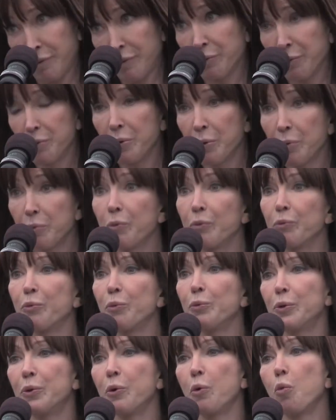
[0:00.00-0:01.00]
through
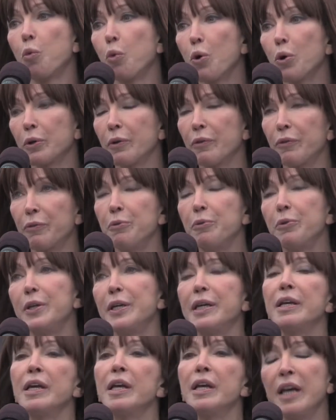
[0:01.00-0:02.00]

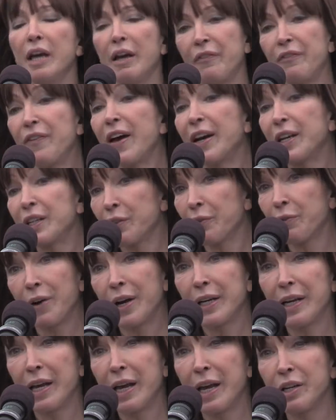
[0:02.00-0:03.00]
the effects of
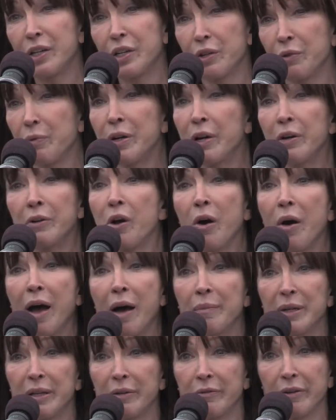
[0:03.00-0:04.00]
radiation, we don't know
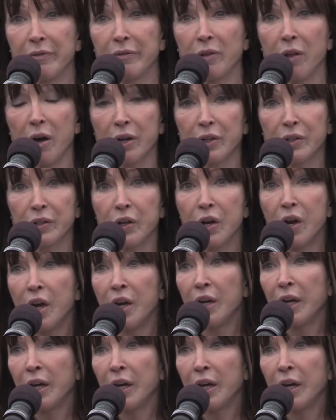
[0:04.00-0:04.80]
how many we've lost.